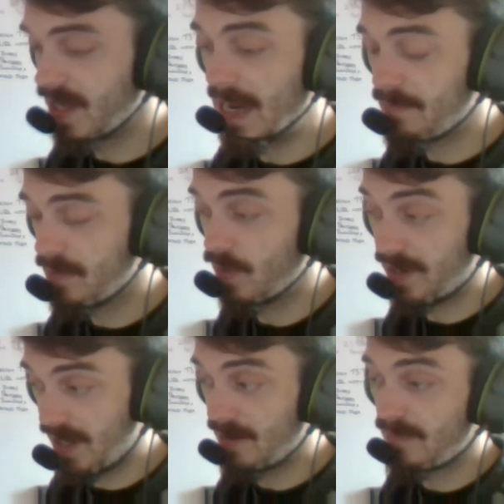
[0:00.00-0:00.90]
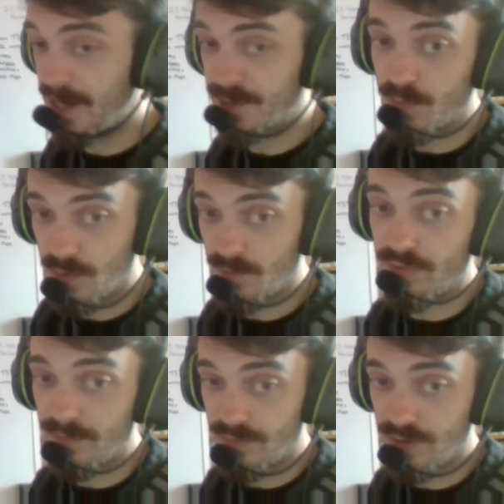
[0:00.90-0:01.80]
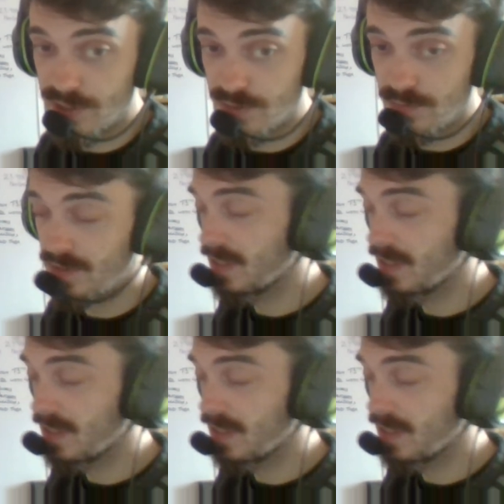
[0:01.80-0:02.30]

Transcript: game where game management would have proved crucial.